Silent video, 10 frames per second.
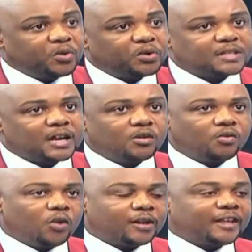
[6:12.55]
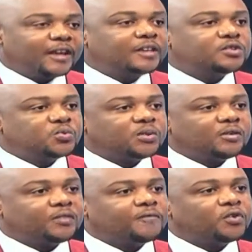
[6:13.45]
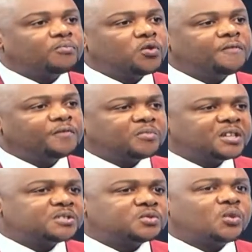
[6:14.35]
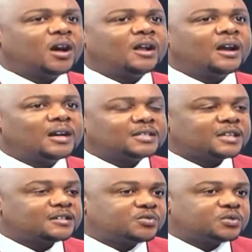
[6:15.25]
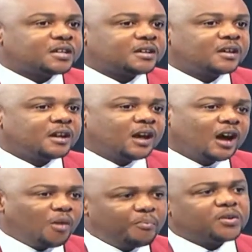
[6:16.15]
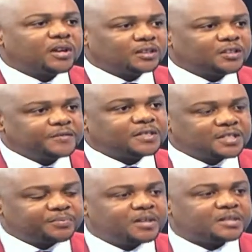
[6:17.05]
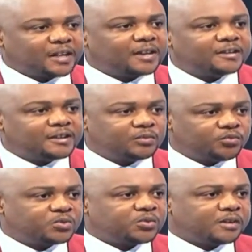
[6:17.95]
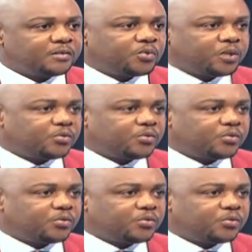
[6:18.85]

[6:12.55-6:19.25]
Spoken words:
Because now what they can do now, they've got more information to analyze as to say how productive is this candidate which we